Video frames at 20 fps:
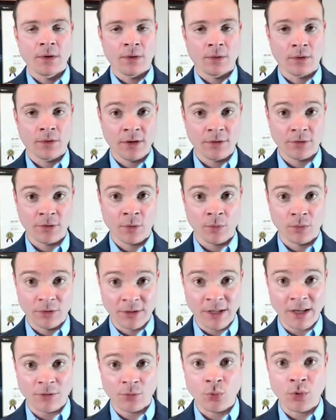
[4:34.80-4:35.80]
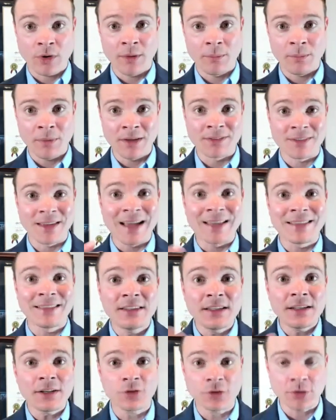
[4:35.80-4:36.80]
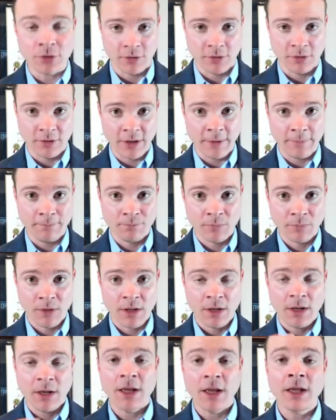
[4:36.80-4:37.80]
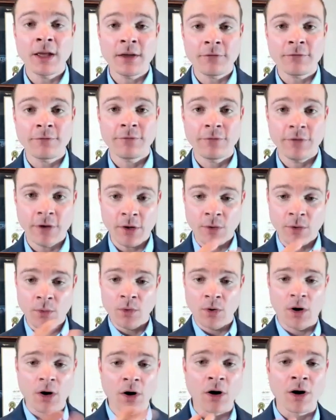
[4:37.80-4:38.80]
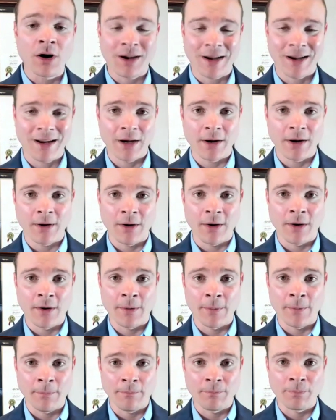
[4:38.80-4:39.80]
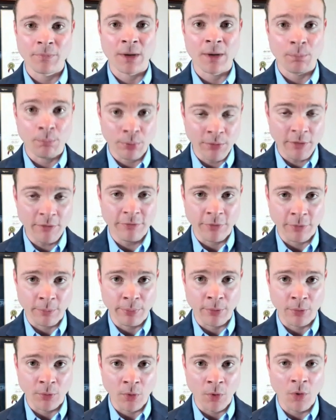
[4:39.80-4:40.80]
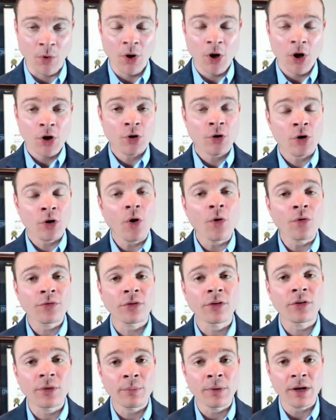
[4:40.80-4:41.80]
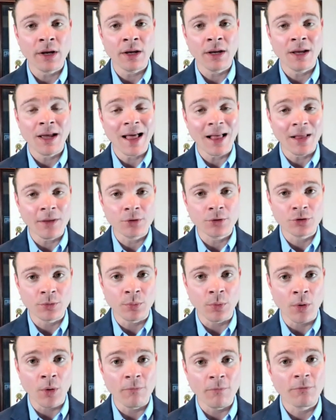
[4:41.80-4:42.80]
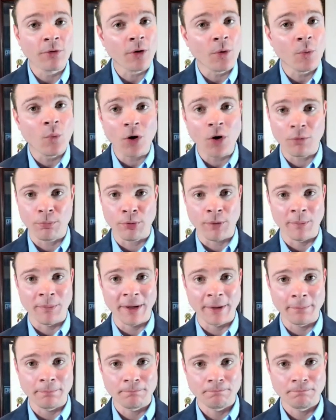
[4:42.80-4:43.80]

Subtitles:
Okay, so that's what it means. Additionally, if you are approved for parole, you're also going to be eligible for a work permit.